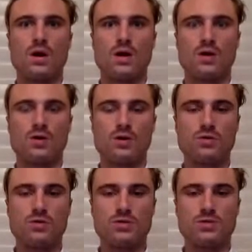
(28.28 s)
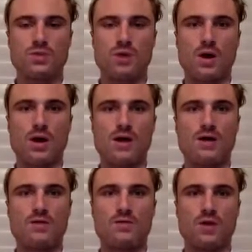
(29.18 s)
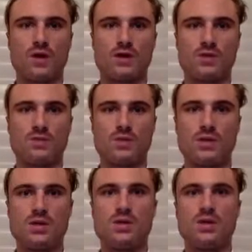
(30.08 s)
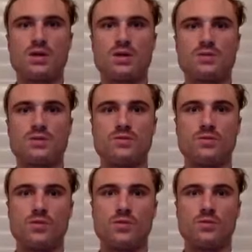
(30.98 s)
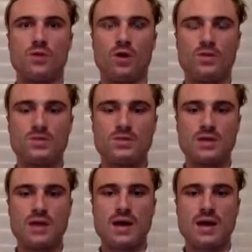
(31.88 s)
Agriculture supply for Heineken Beer comes in the form of hops,